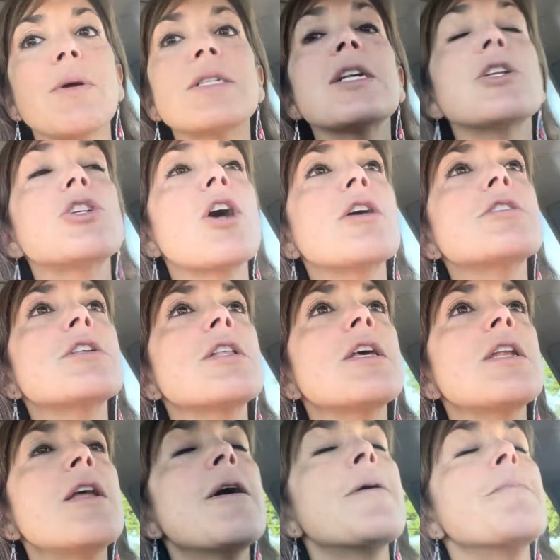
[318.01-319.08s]
I said,
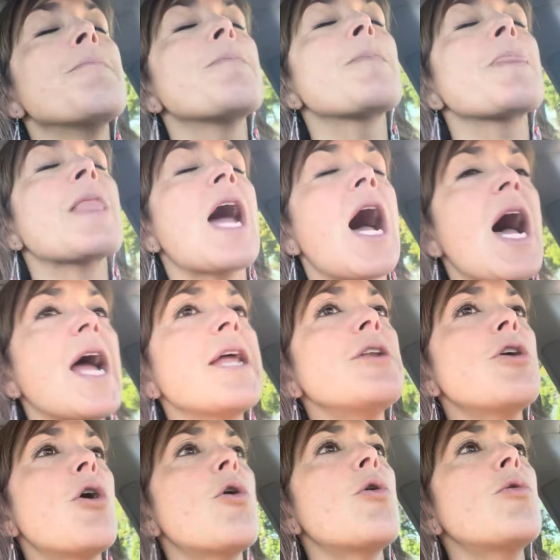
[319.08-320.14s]
Jocelyn, I
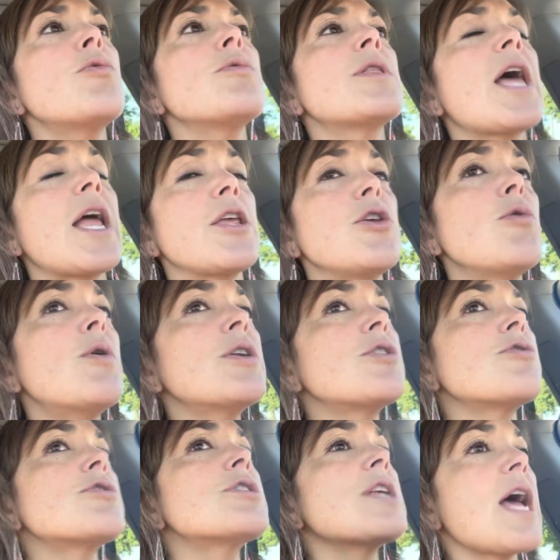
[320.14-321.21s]
know that you
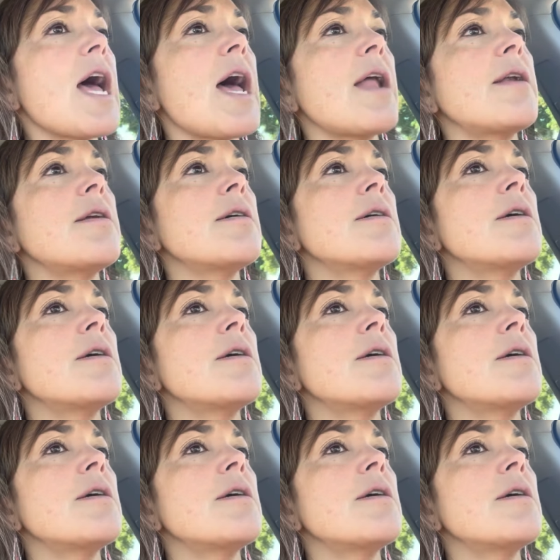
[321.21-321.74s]
understand